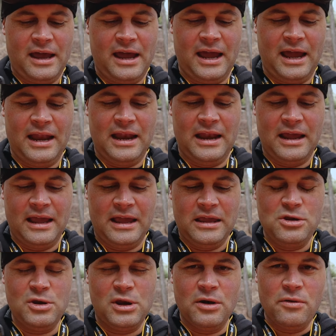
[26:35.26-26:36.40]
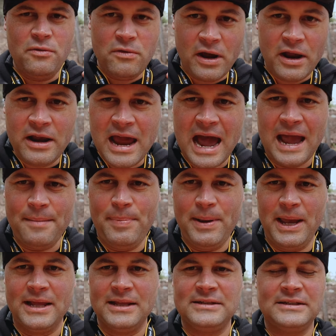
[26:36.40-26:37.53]
And you can run high
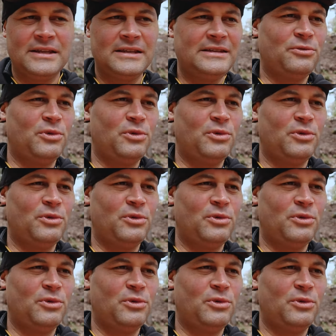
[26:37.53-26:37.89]
pitch